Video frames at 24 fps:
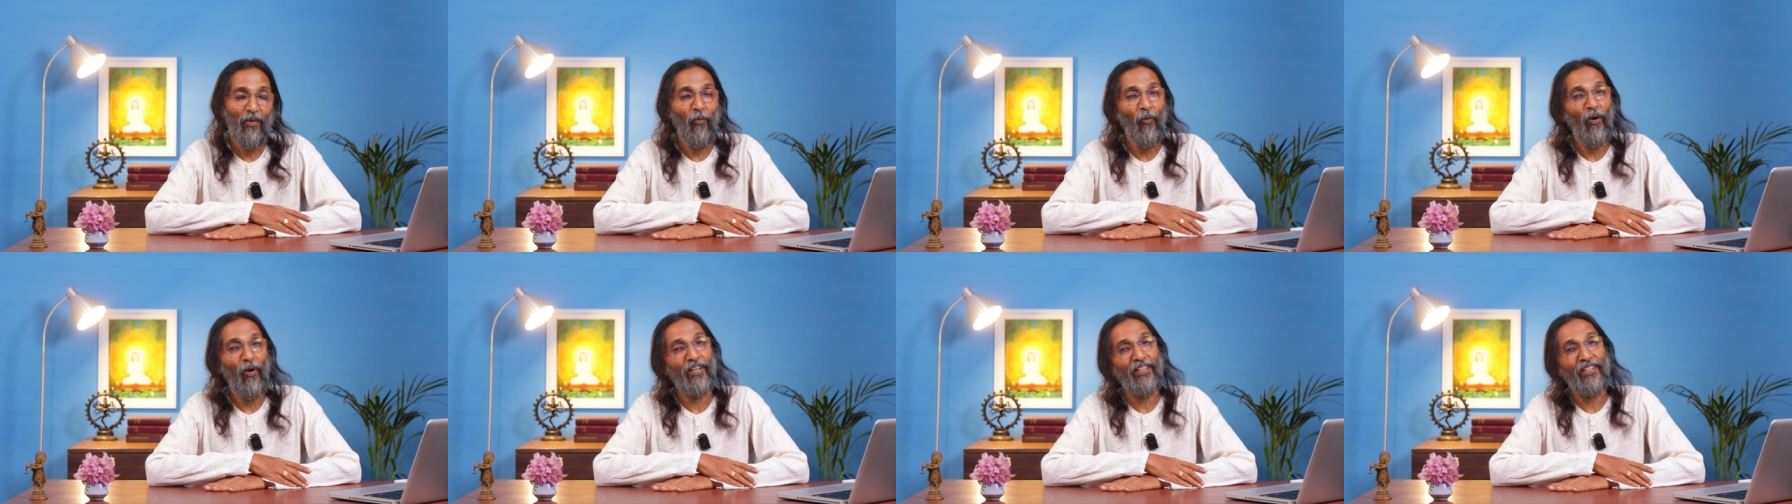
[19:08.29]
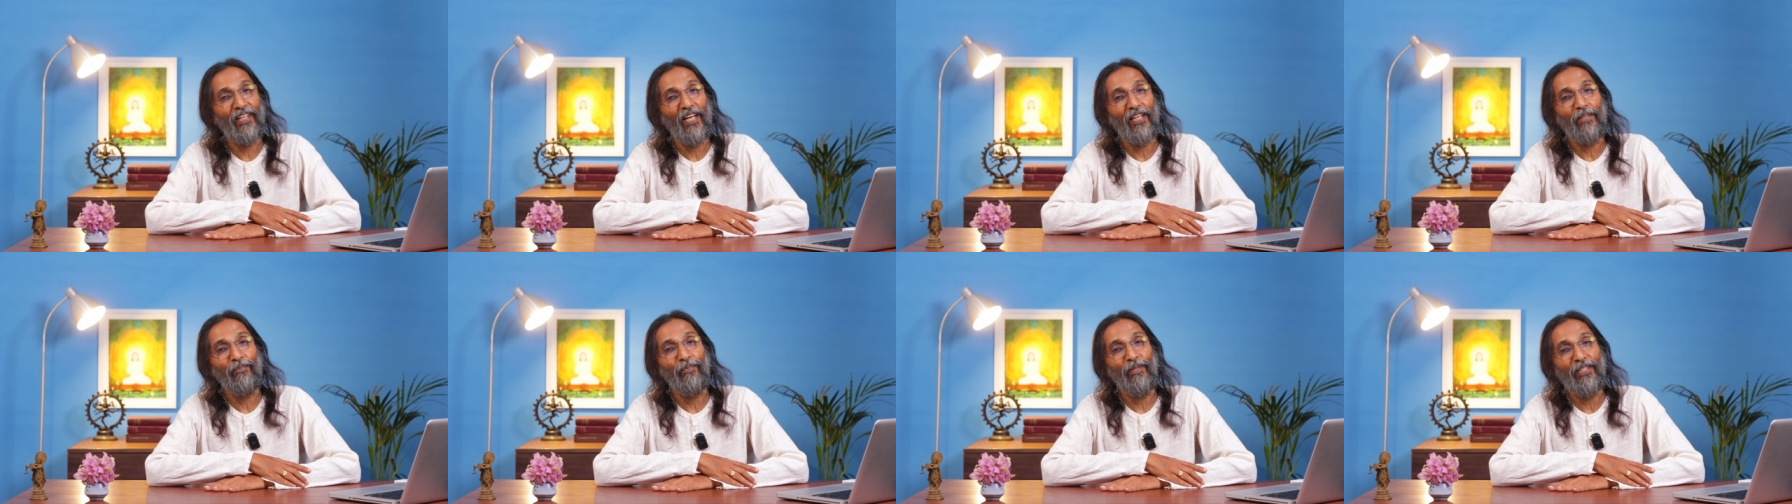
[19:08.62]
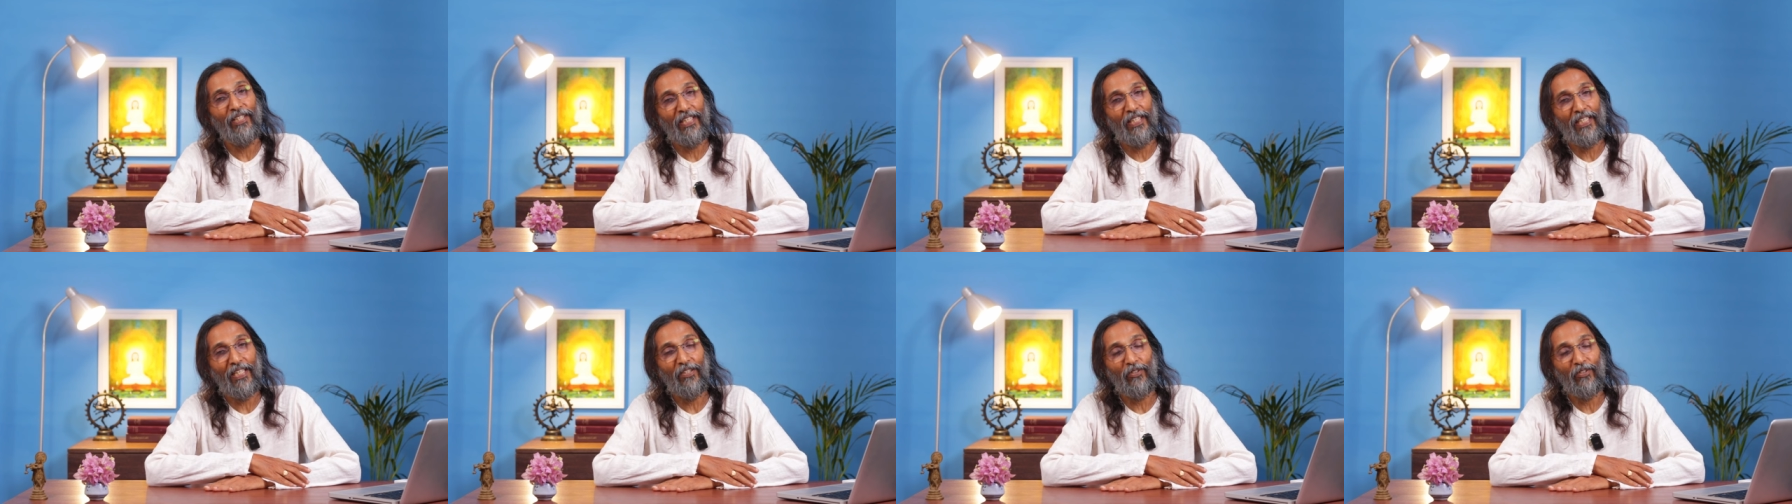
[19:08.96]
what that
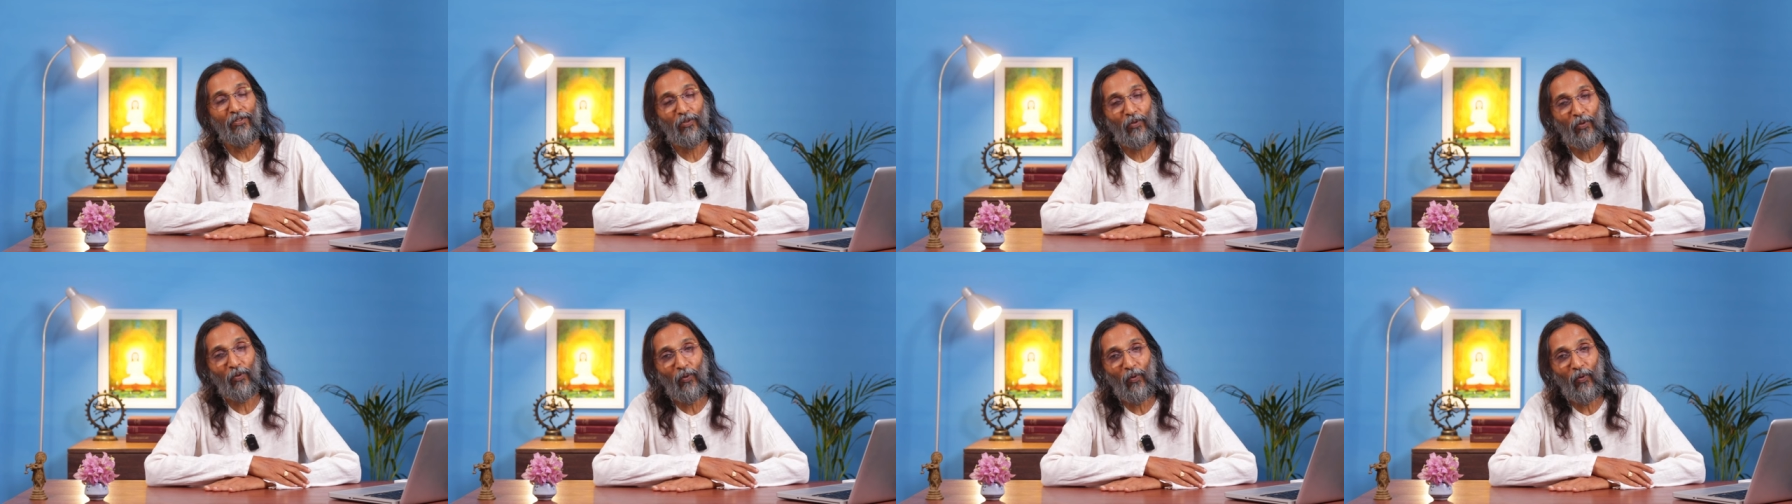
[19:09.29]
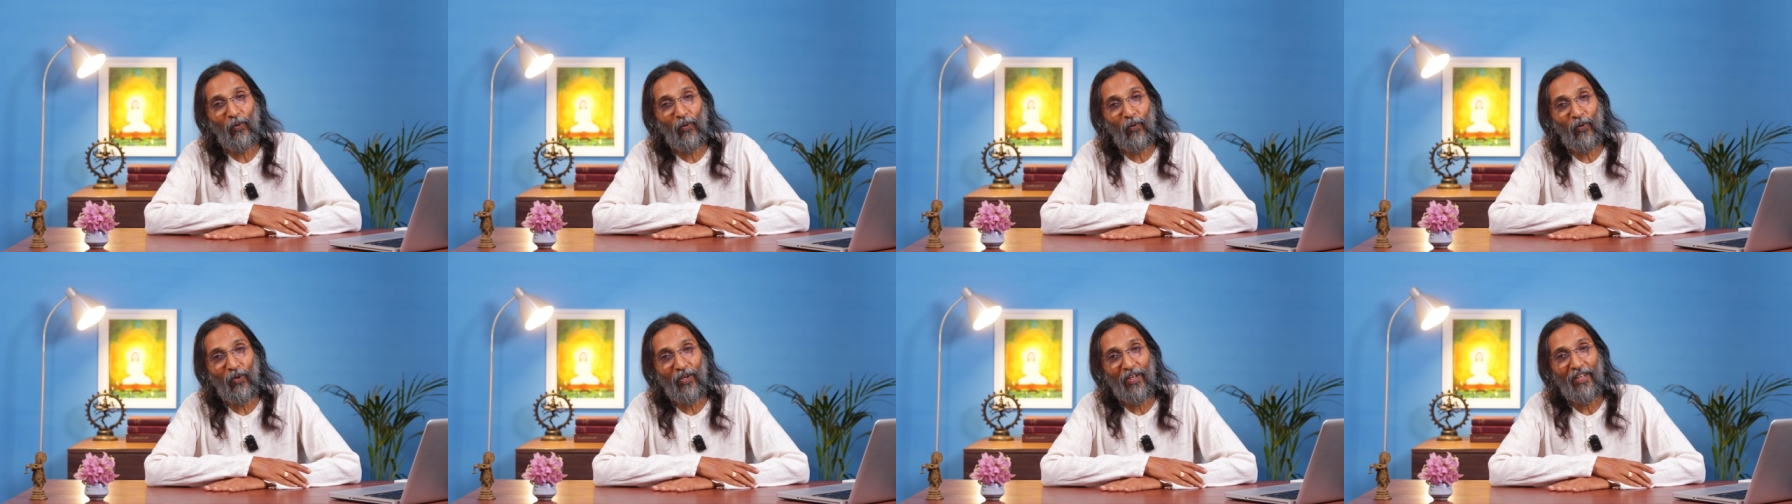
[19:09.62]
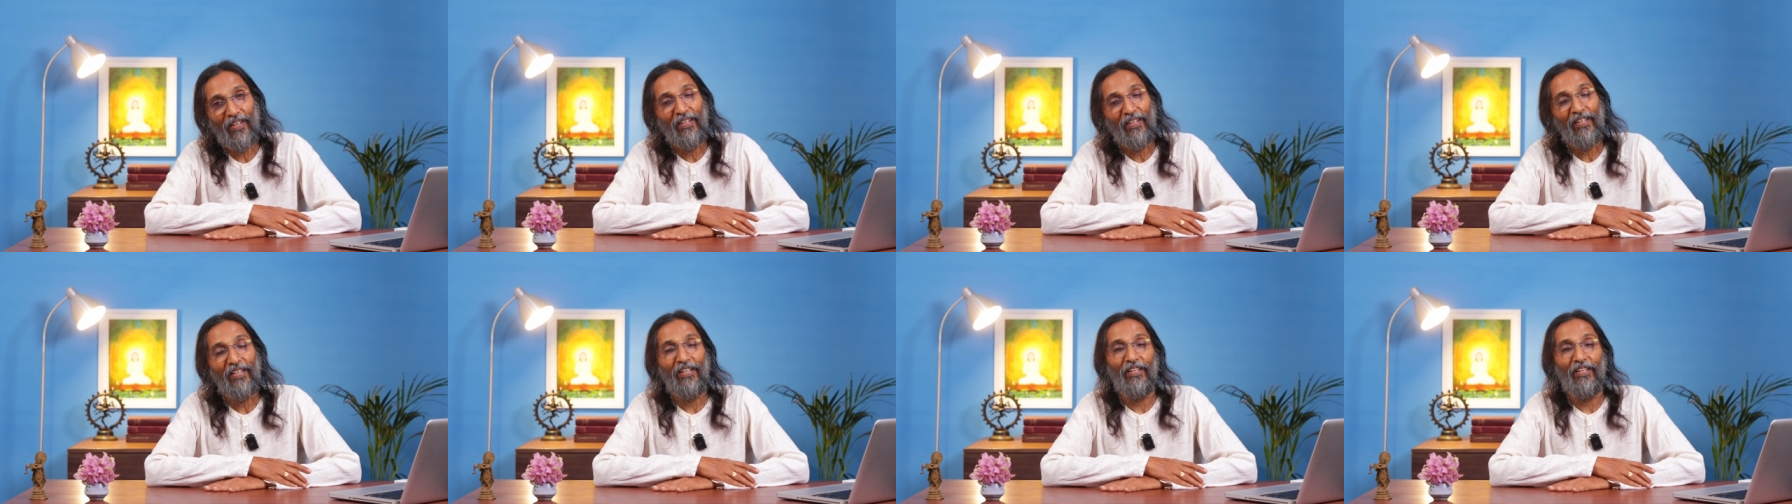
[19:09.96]
particular school
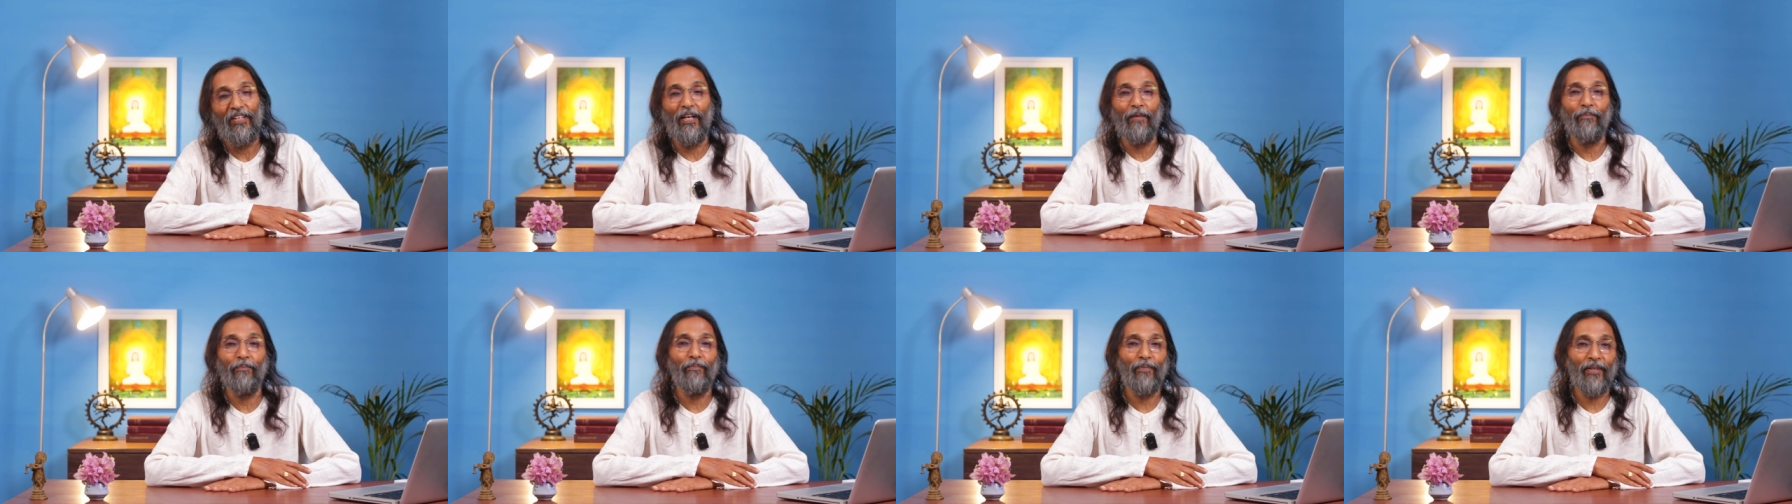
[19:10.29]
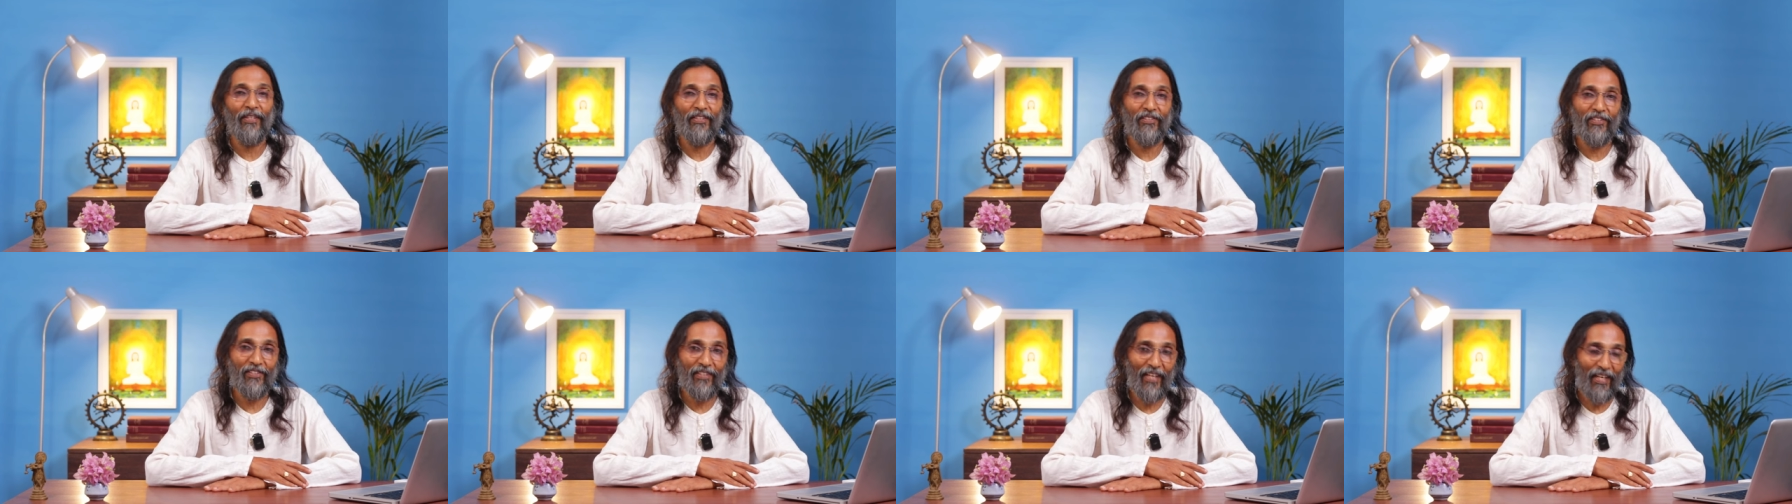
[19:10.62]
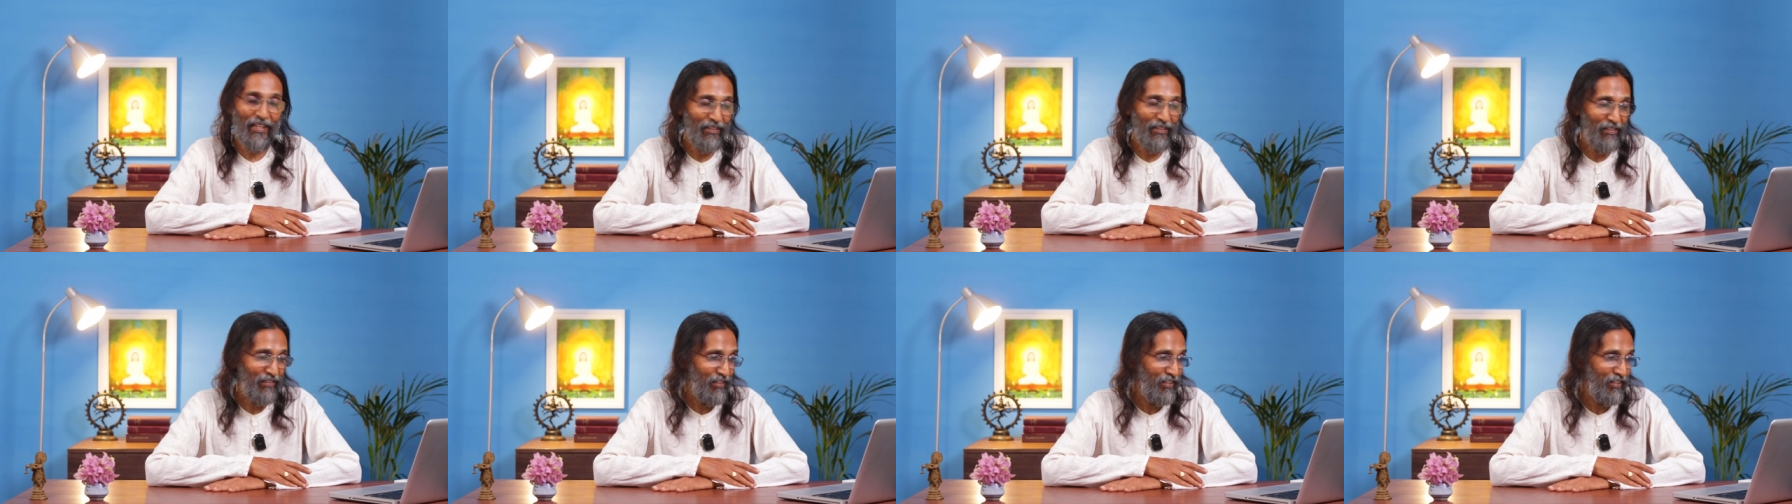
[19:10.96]

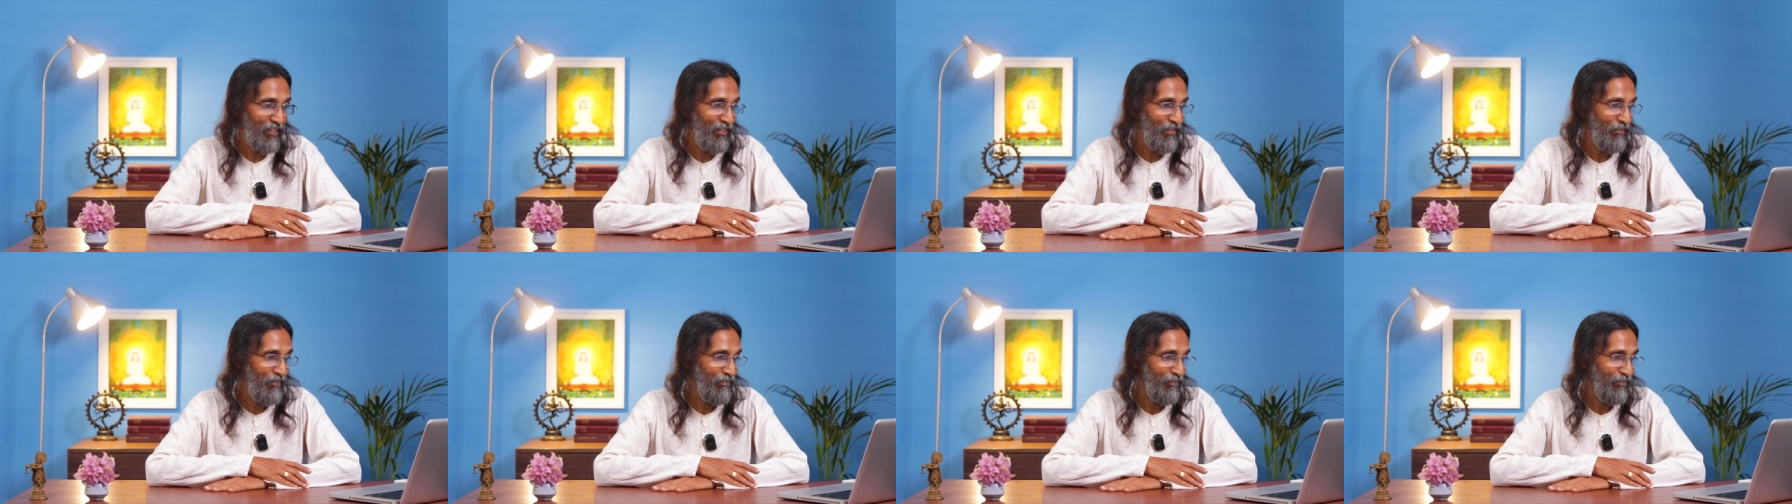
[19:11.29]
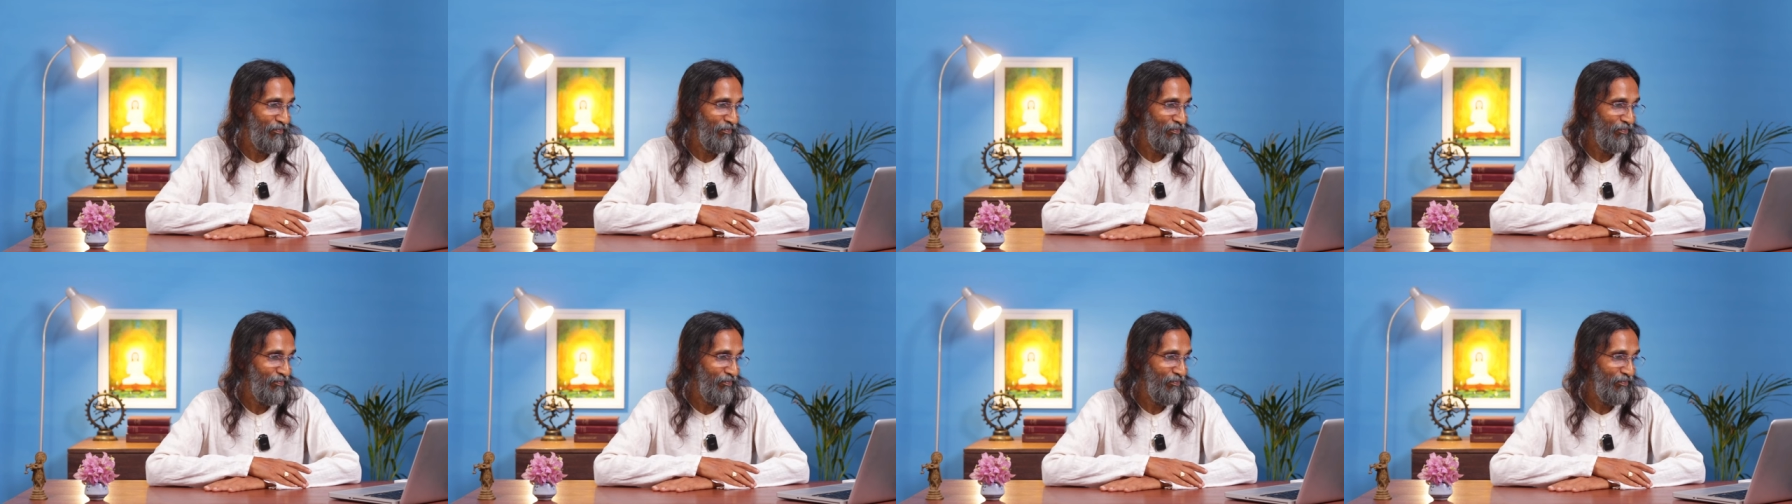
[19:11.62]
represents.